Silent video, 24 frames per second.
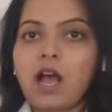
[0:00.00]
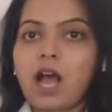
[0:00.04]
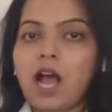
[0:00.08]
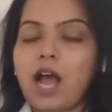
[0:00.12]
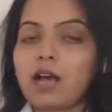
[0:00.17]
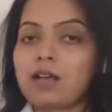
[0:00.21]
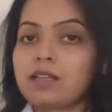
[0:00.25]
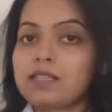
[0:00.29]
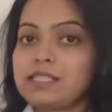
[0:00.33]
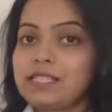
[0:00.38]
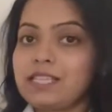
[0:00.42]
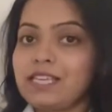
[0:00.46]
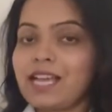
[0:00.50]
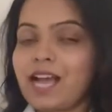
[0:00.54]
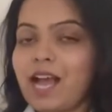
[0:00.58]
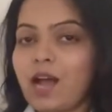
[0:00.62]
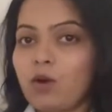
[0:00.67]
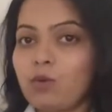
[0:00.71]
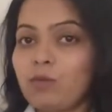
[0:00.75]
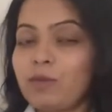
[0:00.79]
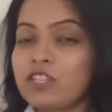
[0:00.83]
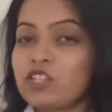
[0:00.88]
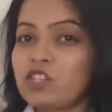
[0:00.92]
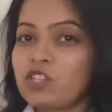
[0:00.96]
see how
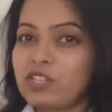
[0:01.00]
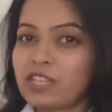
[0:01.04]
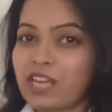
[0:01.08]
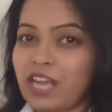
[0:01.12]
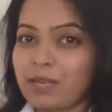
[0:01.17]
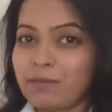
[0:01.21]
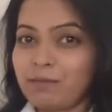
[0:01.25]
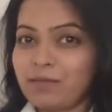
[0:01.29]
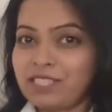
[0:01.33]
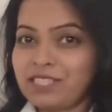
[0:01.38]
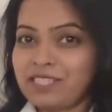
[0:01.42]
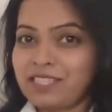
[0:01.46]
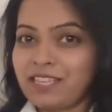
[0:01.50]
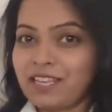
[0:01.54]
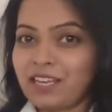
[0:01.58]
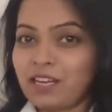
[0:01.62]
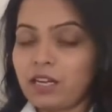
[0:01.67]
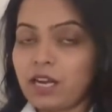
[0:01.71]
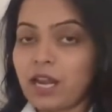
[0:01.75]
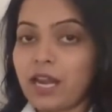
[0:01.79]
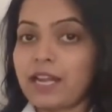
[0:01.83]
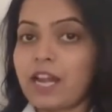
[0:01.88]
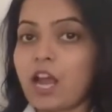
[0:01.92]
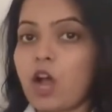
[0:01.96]
much time is there
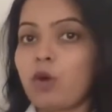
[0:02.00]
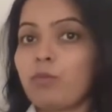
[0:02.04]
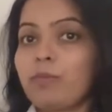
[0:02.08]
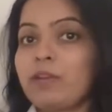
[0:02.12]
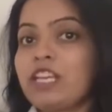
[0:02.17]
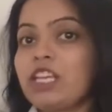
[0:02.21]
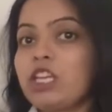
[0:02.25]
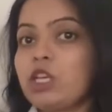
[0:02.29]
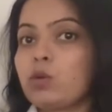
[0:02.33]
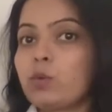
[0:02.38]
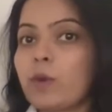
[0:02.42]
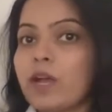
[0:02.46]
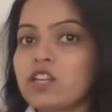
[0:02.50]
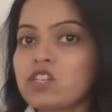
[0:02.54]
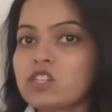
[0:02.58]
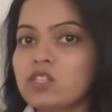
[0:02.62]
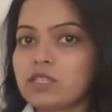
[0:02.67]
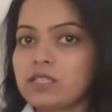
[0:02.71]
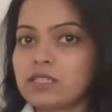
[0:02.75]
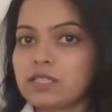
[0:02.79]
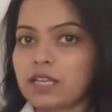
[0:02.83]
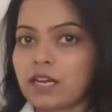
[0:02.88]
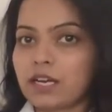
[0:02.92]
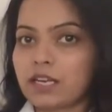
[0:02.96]
and how many
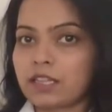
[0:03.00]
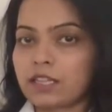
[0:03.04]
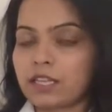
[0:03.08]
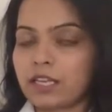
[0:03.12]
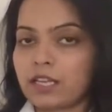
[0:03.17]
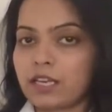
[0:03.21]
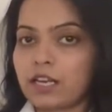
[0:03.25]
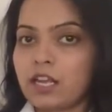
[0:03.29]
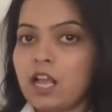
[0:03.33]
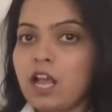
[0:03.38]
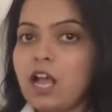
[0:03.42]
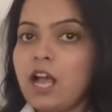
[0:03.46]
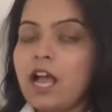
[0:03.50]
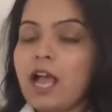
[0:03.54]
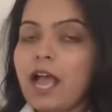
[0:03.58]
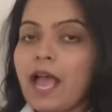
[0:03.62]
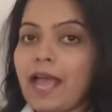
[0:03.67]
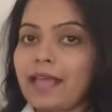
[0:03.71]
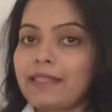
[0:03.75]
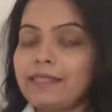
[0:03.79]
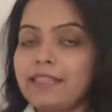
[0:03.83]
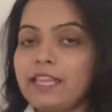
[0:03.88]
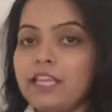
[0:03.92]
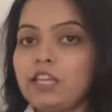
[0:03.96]
questions are there,
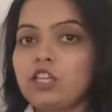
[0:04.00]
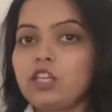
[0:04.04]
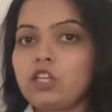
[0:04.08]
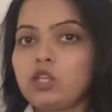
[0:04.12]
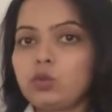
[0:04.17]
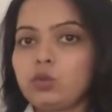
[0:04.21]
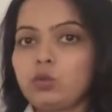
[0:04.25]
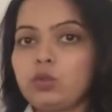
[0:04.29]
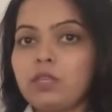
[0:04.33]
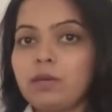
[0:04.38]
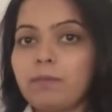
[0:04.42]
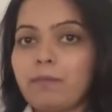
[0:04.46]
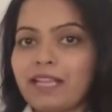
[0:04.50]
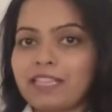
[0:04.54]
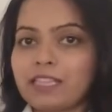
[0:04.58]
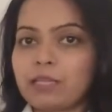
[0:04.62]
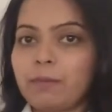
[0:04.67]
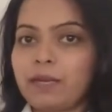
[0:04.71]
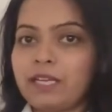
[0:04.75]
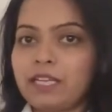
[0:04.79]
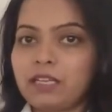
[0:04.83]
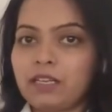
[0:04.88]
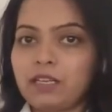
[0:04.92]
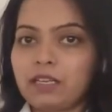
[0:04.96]
and then do the
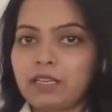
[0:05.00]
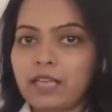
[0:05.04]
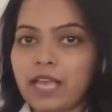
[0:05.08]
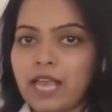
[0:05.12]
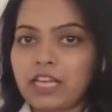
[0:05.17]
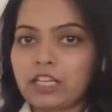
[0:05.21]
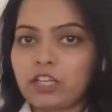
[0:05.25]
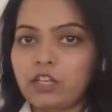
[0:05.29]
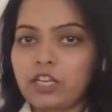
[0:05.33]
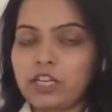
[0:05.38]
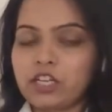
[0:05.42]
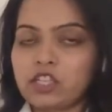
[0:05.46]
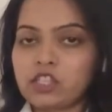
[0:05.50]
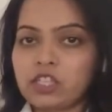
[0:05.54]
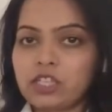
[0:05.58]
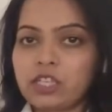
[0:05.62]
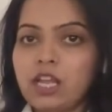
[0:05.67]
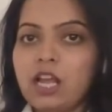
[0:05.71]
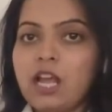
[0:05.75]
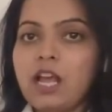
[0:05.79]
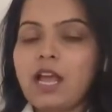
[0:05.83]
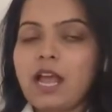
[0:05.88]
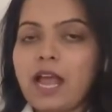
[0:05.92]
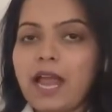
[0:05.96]
mathematical calculation
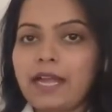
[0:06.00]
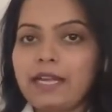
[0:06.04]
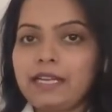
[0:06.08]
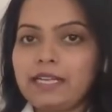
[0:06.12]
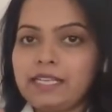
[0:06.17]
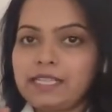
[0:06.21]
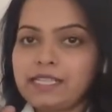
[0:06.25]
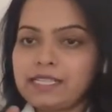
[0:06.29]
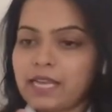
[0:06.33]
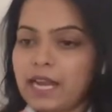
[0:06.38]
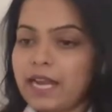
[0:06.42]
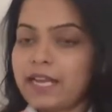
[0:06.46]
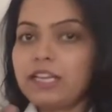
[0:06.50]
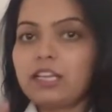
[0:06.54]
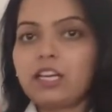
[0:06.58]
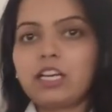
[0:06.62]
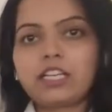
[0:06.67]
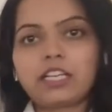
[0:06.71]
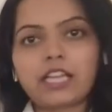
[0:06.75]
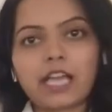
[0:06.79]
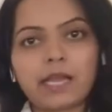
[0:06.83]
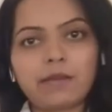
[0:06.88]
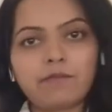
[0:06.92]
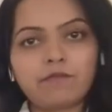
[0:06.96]
and decide a
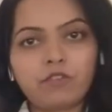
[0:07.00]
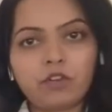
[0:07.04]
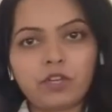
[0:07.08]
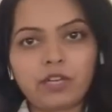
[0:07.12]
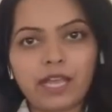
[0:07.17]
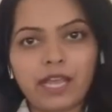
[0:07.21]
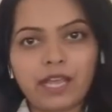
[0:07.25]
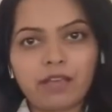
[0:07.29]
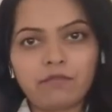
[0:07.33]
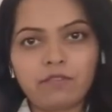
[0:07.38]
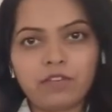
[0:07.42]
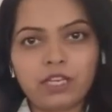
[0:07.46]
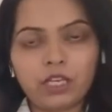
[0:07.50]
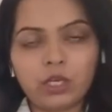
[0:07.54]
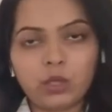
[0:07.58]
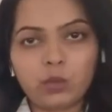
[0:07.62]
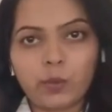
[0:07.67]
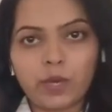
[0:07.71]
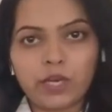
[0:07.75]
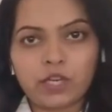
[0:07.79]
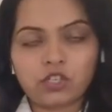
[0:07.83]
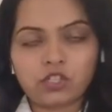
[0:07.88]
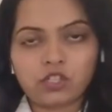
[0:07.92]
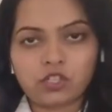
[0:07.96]
time for every
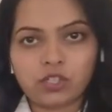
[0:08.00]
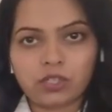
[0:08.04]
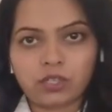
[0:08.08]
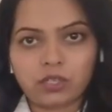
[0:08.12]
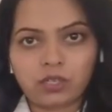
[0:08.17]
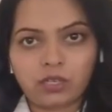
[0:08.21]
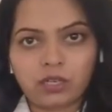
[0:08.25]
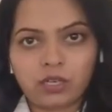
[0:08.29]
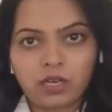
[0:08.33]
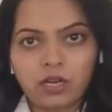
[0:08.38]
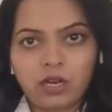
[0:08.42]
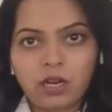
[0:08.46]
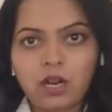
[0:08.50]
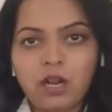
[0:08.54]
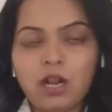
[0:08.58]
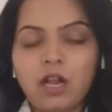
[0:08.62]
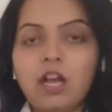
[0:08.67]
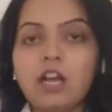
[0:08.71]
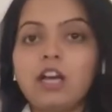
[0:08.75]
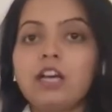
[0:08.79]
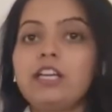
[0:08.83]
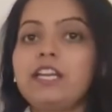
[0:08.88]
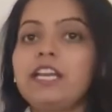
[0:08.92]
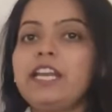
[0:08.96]
question.
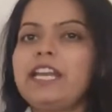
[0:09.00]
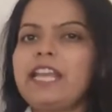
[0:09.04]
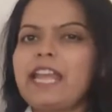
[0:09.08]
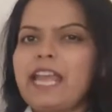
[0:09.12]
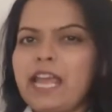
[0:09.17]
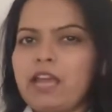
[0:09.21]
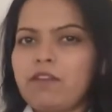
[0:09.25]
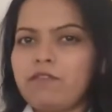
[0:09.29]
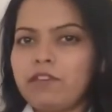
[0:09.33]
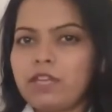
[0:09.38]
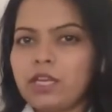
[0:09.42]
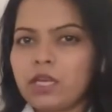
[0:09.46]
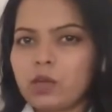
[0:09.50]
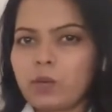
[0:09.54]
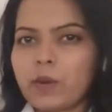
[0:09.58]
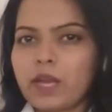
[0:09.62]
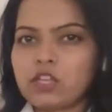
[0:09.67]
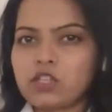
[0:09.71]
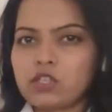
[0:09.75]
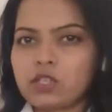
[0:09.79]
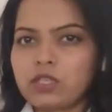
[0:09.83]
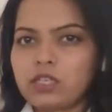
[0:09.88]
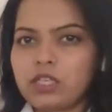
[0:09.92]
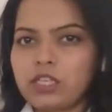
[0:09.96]
Read every
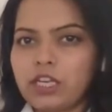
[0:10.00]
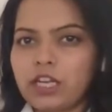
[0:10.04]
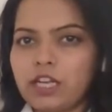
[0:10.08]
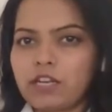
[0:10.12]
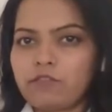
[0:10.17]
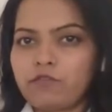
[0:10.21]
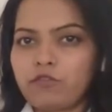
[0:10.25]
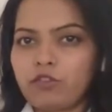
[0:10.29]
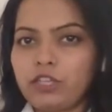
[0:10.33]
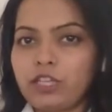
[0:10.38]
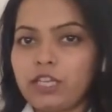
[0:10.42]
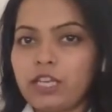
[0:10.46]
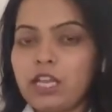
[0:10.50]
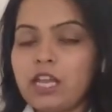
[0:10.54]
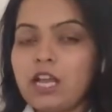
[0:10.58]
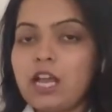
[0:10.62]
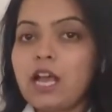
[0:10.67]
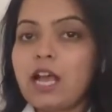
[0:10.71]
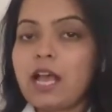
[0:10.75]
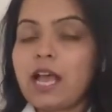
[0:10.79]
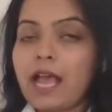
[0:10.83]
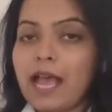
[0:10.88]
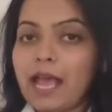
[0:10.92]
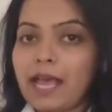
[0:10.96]
question carefully
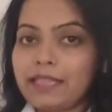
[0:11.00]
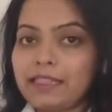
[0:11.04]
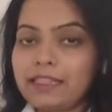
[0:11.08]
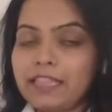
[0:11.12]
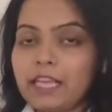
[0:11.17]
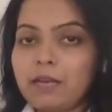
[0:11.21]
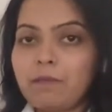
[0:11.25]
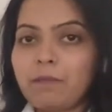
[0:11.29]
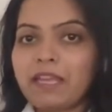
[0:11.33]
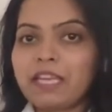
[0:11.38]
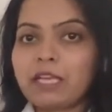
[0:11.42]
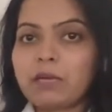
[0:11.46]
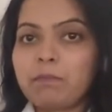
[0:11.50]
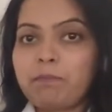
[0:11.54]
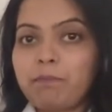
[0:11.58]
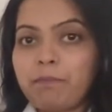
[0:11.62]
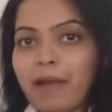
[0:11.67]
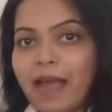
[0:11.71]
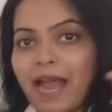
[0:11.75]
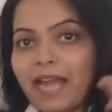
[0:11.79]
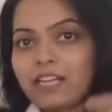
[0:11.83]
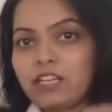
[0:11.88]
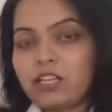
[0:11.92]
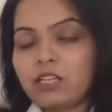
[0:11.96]
and then make a
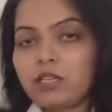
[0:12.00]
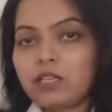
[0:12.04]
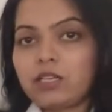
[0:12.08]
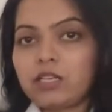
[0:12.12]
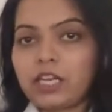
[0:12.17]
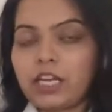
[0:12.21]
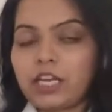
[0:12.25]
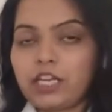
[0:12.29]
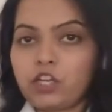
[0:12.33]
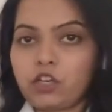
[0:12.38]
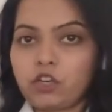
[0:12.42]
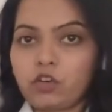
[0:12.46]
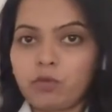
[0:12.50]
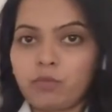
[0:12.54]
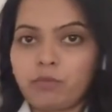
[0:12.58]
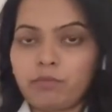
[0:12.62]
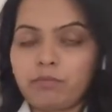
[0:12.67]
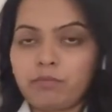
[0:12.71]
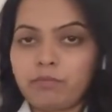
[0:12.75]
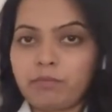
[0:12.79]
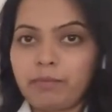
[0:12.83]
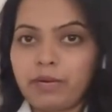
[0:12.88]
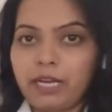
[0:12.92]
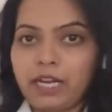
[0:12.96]
pattern in your
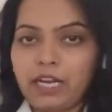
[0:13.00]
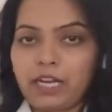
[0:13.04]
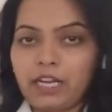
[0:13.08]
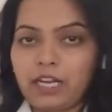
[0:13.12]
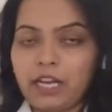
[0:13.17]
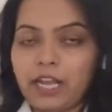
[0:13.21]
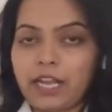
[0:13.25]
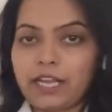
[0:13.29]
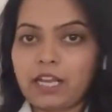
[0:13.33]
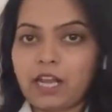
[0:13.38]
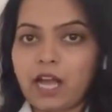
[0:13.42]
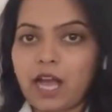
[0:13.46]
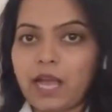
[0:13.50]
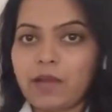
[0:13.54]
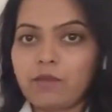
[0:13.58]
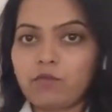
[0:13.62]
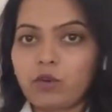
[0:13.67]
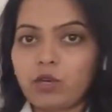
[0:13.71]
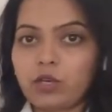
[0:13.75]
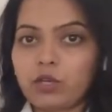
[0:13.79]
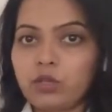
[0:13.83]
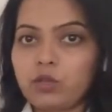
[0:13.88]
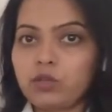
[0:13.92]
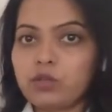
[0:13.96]
brain, like I
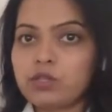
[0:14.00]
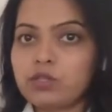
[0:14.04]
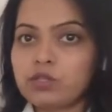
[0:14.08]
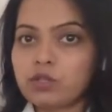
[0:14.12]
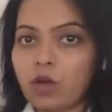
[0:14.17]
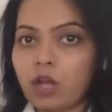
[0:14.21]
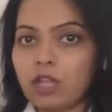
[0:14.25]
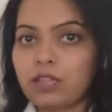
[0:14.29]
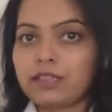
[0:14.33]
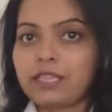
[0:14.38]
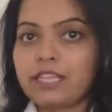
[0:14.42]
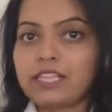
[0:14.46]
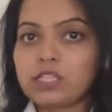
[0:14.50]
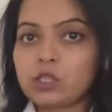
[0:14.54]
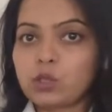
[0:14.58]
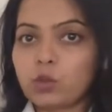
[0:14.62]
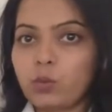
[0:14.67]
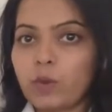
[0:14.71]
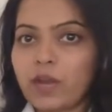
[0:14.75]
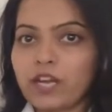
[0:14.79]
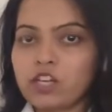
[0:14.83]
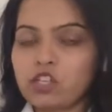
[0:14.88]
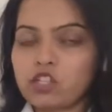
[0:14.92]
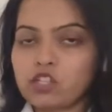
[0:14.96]
want to solve this
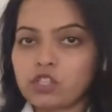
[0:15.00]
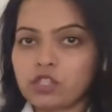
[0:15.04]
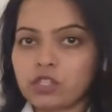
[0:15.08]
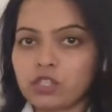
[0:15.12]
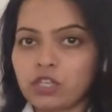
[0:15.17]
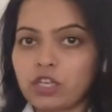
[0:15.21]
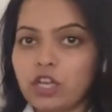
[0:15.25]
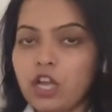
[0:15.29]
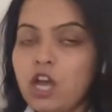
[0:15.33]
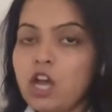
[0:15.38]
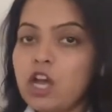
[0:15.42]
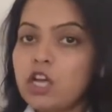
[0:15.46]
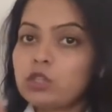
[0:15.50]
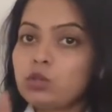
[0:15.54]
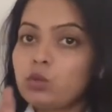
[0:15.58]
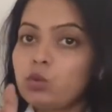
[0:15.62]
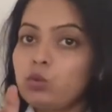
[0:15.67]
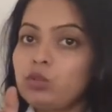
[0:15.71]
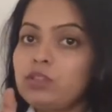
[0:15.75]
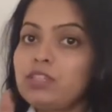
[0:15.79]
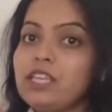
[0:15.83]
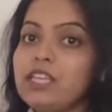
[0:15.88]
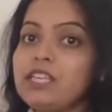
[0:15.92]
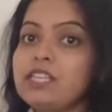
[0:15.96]
question through
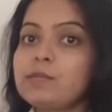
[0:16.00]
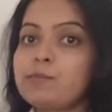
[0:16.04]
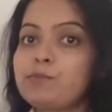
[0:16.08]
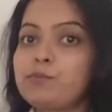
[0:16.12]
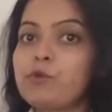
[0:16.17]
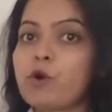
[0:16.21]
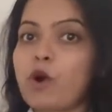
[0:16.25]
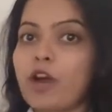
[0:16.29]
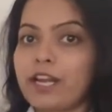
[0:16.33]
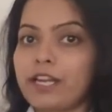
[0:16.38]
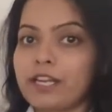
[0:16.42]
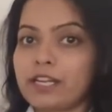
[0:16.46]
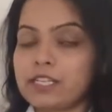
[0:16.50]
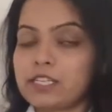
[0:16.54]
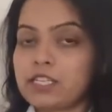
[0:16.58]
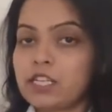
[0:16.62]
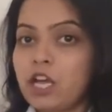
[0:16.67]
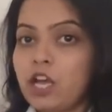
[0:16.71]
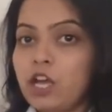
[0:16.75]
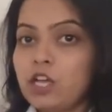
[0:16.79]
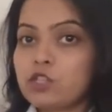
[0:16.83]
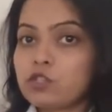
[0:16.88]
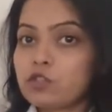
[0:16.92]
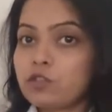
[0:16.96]
these points.
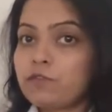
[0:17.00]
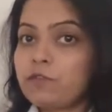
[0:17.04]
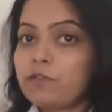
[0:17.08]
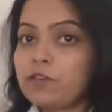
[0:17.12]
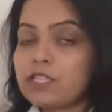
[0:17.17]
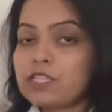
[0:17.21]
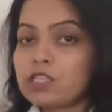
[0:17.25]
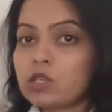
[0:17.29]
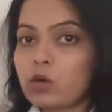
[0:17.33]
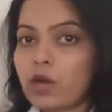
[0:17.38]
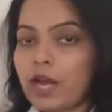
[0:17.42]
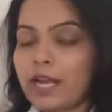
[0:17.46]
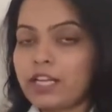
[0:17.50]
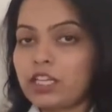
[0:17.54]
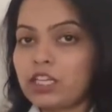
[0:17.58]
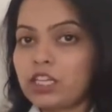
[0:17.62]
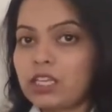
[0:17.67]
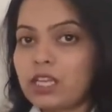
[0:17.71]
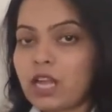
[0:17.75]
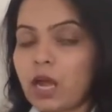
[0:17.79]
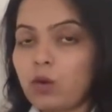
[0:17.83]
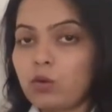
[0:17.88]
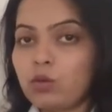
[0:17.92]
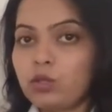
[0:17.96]
So first write
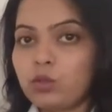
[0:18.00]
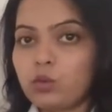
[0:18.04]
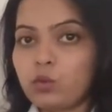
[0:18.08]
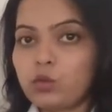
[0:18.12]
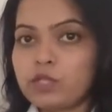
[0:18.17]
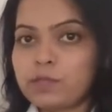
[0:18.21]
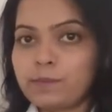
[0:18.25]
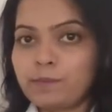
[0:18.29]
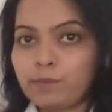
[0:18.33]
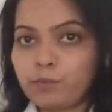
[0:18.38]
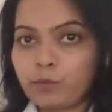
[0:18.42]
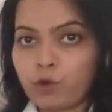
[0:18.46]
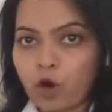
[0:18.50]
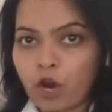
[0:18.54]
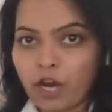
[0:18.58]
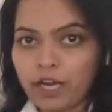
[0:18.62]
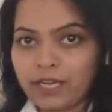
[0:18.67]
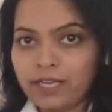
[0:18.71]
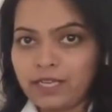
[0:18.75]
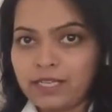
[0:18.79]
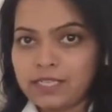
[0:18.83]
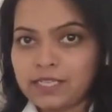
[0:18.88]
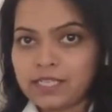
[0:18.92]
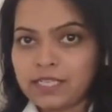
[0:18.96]
down those
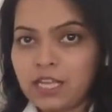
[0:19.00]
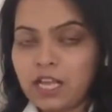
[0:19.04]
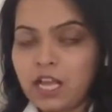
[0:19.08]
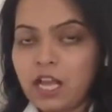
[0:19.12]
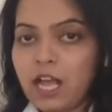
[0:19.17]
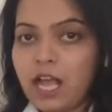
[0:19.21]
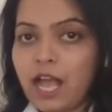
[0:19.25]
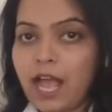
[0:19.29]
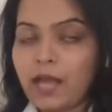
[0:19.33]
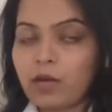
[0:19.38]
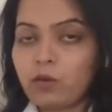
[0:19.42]
points and